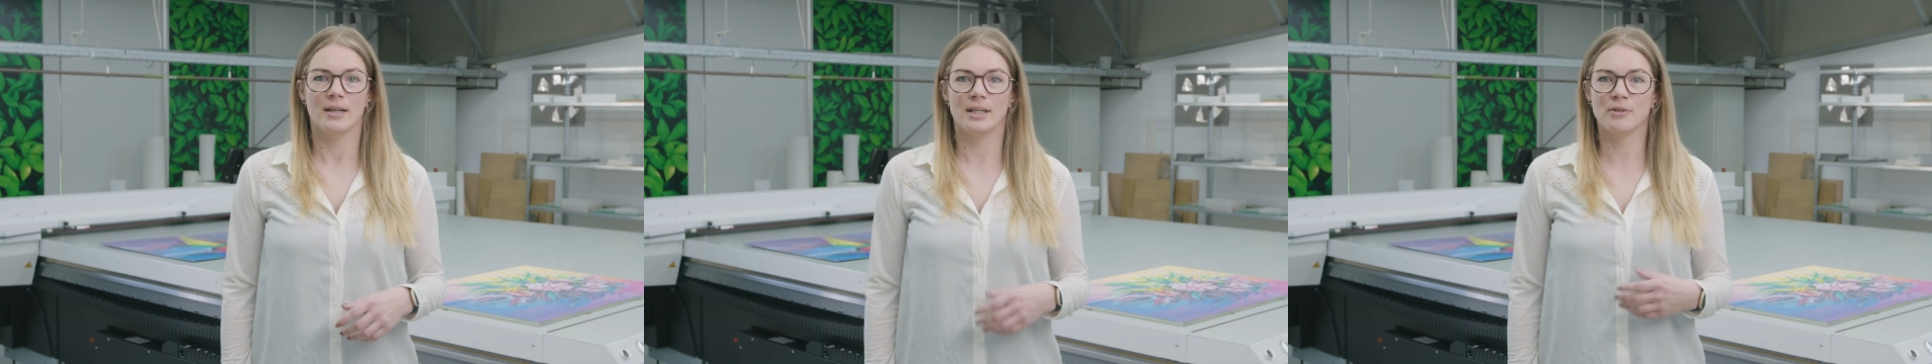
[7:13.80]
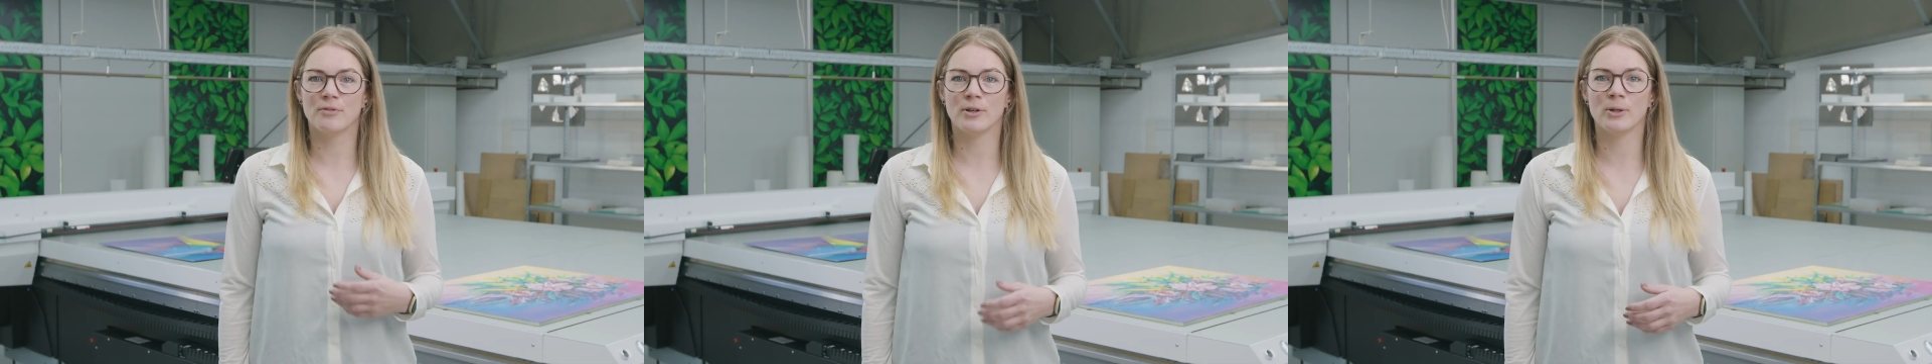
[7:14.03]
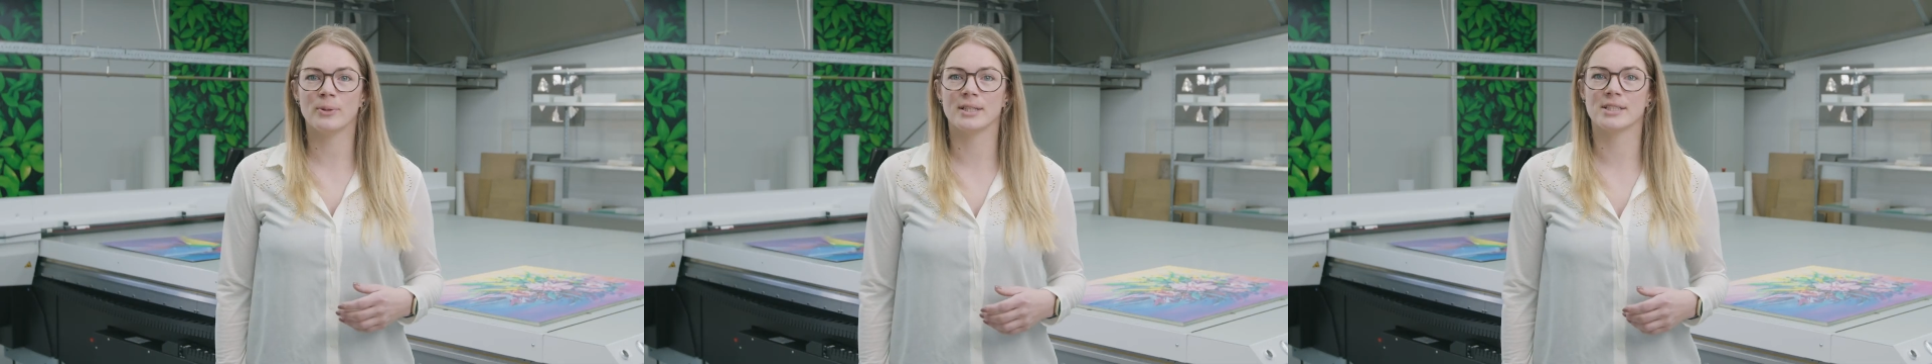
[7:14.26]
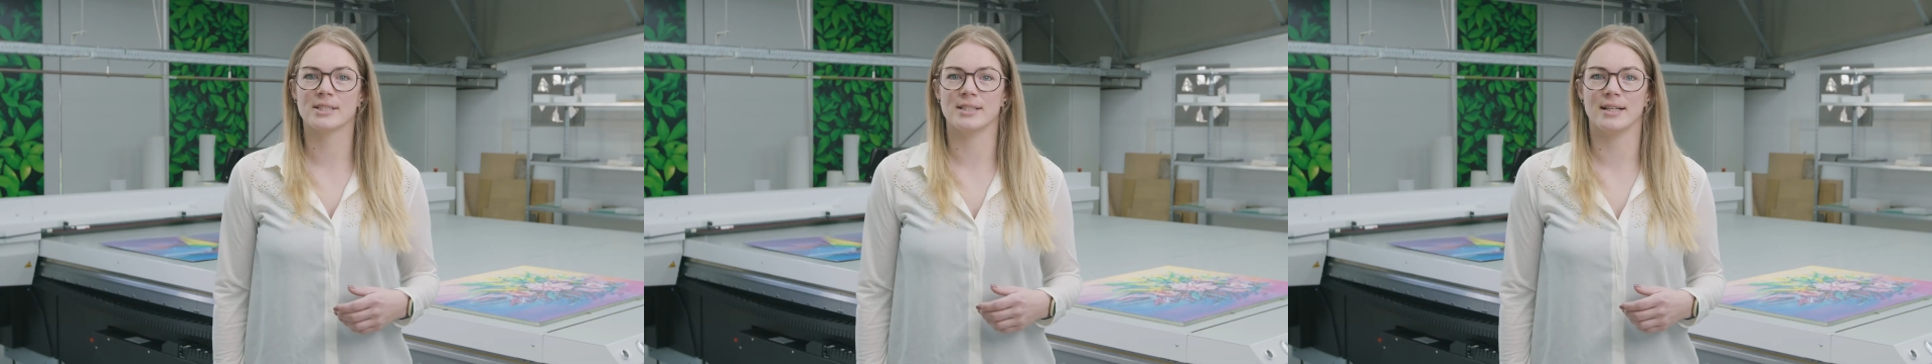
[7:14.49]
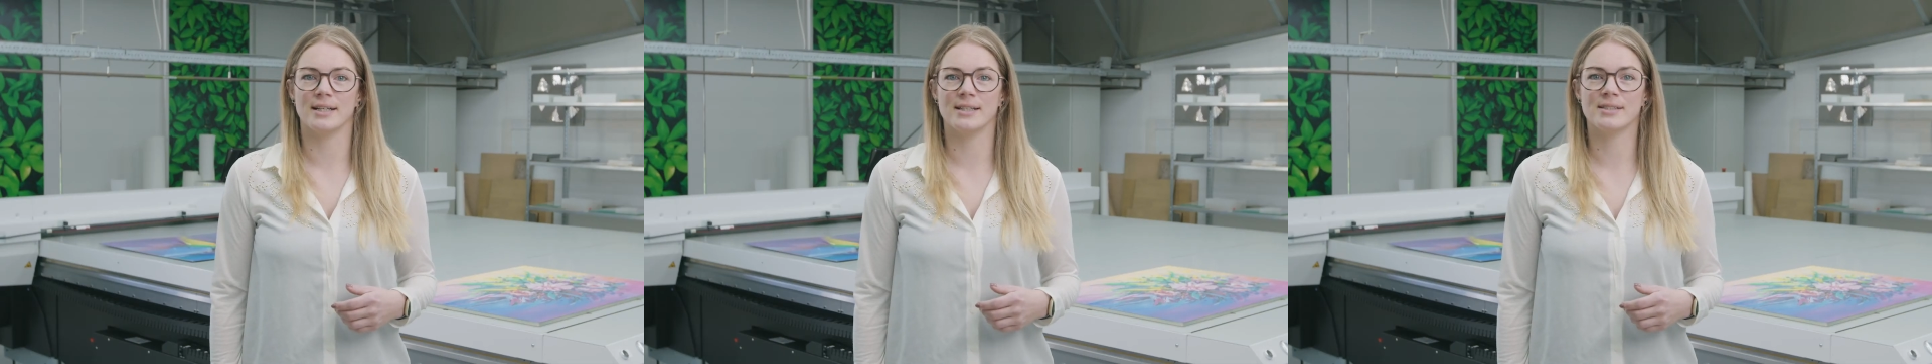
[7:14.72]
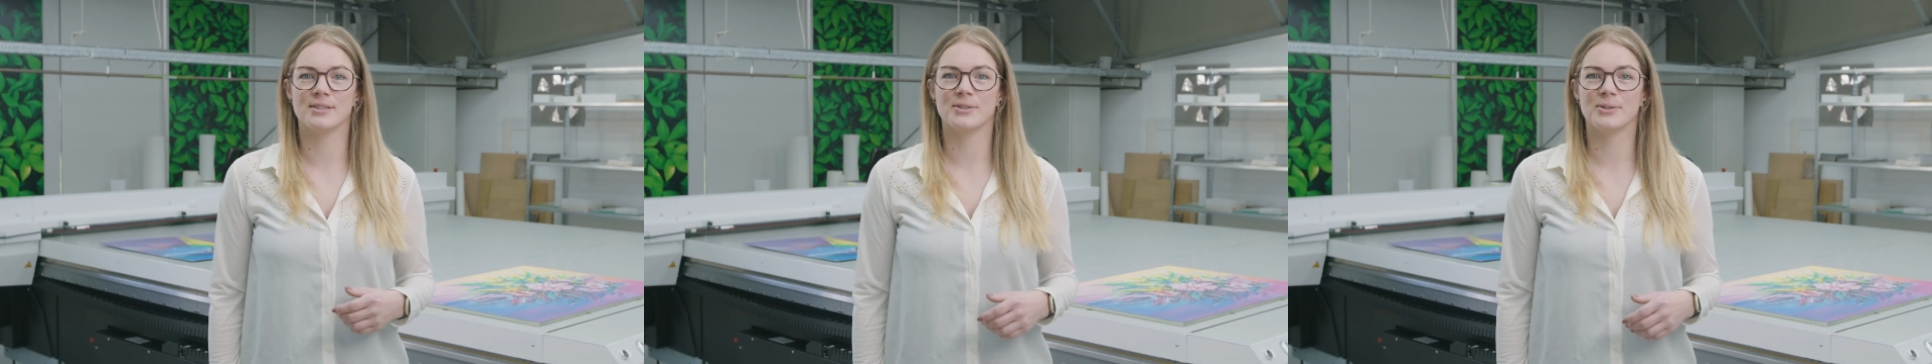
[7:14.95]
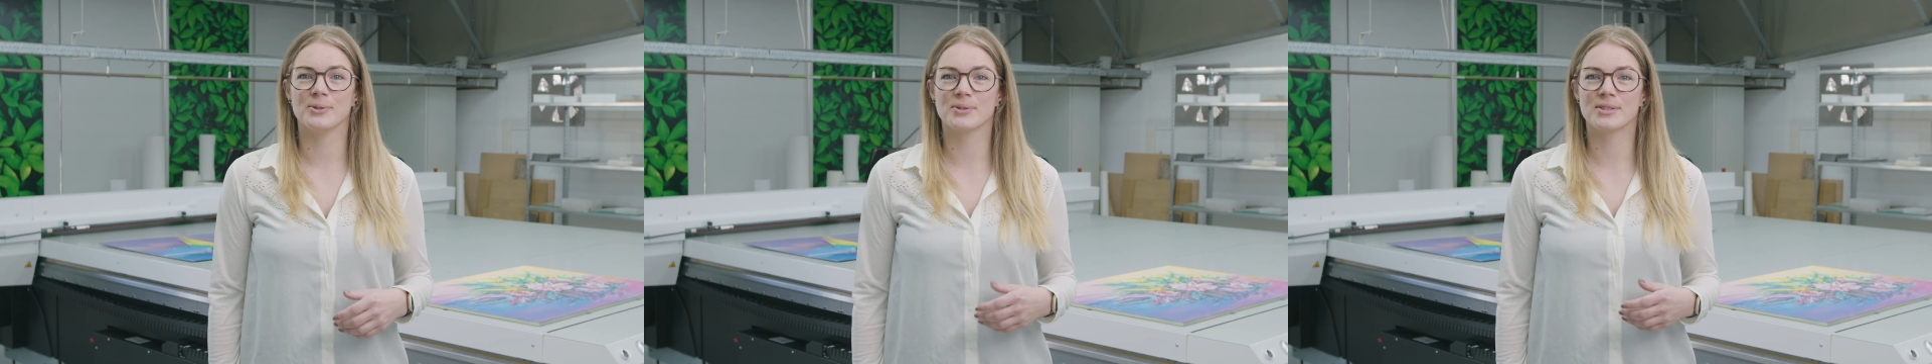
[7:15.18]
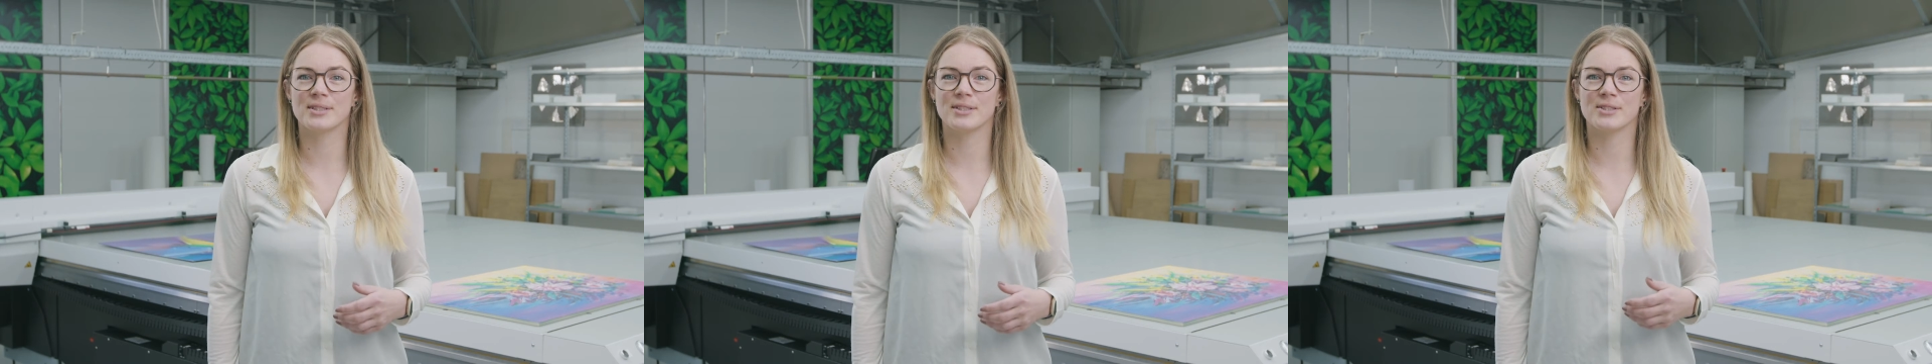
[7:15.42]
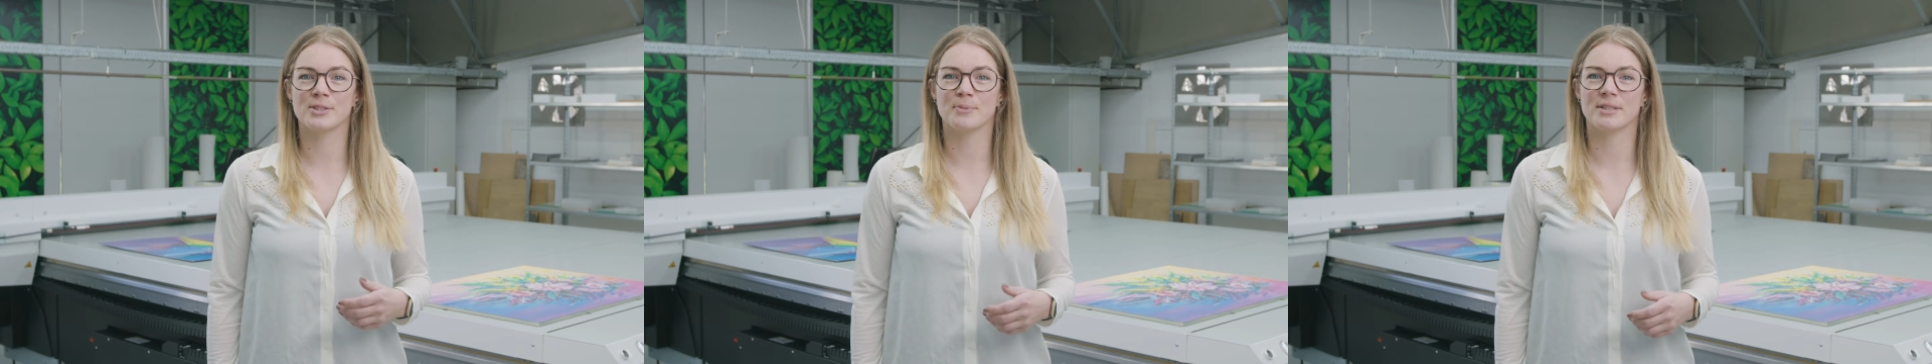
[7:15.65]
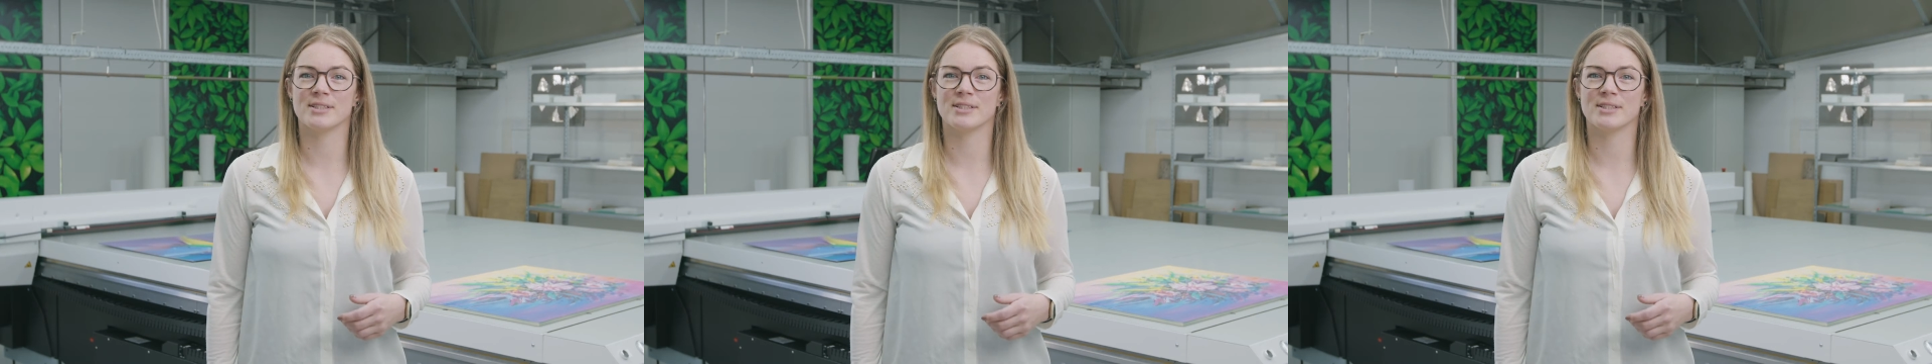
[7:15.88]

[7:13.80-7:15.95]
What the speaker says: In the following slides, you'll see some